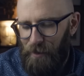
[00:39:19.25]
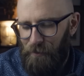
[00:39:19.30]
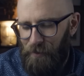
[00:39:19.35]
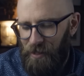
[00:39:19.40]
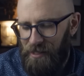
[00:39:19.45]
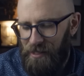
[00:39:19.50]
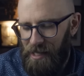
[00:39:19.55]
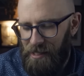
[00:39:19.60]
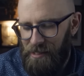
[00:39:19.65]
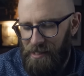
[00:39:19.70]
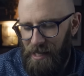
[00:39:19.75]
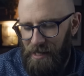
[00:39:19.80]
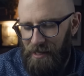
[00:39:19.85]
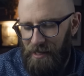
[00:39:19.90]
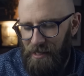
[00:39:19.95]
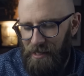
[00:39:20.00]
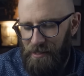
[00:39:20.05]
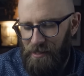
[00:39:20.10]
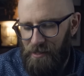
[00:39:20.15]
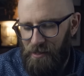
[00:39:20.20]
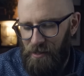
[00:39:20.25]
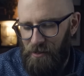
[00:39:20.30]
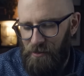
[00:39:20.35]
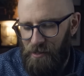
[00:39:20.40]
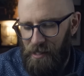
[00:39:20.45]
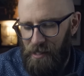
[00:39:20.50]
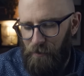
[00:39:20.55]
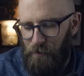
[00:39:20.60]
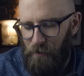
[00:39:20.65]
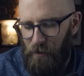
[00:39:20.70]
But does that
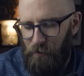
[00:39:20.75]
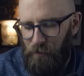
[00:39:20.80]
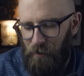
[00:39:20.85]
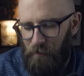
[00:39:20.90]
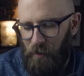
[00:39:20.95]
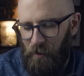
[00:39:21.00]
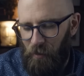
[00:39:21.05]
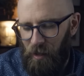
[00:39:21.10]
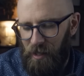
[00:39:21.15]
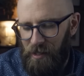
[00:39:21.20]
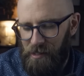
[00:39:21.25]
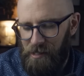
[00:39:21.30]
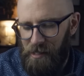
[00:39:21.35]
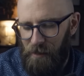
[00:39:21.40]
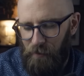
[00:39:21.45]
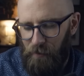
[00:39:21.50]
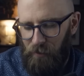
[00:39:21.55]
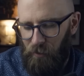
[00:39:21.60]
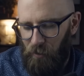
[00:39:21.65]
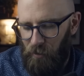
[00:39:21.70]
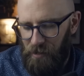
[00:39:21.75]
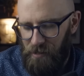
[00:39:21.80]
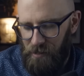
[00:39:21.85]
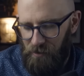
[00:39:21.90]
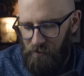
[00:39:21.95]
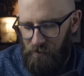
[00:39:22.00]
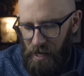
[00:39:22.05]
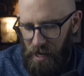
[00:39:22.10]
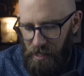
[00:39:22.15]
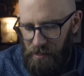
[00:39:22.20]
excuse him from the one sent before his
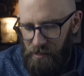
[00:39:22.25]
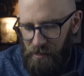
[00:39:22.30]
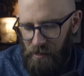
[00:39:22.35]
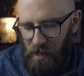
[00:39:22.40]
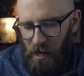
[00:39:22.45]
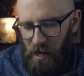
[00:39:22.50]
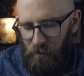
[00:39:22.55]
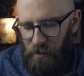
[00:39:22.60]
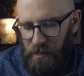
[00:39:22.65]
arrest?